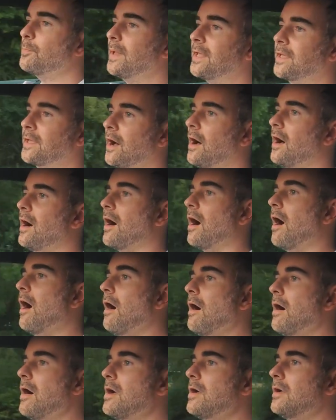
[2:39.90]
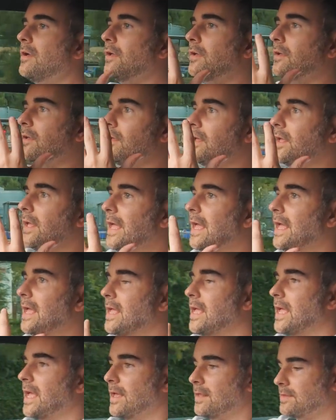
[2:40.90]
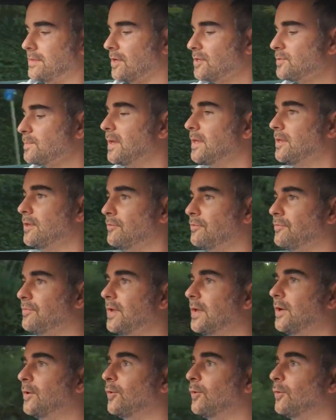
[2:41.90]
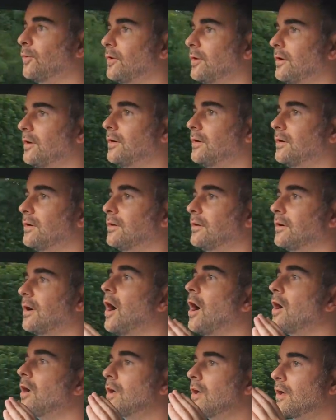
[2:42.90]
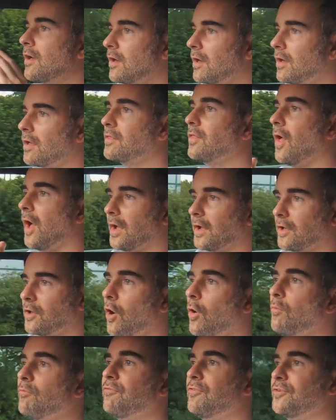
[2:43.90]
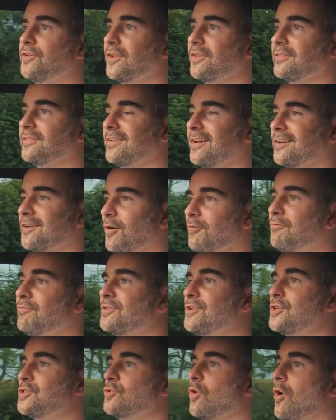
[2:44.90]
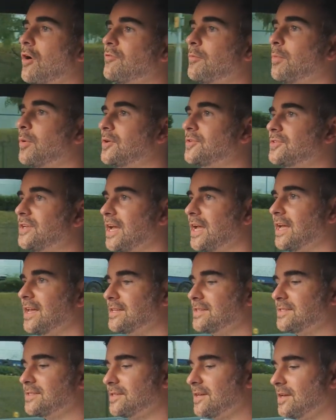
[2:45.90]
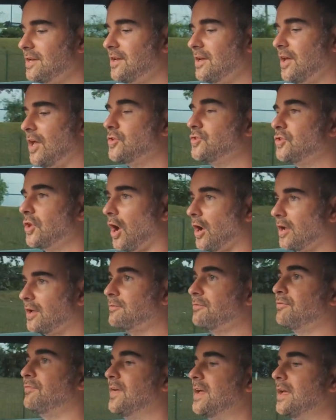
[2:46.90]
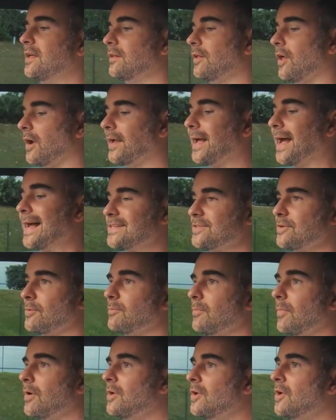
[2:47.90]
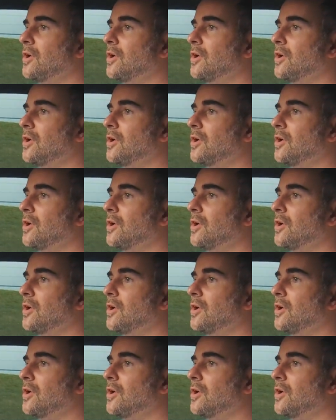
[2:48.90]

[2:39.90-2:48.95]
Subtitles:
big car, it does make you feel like a confident driver, because it is, I can feel like as I'm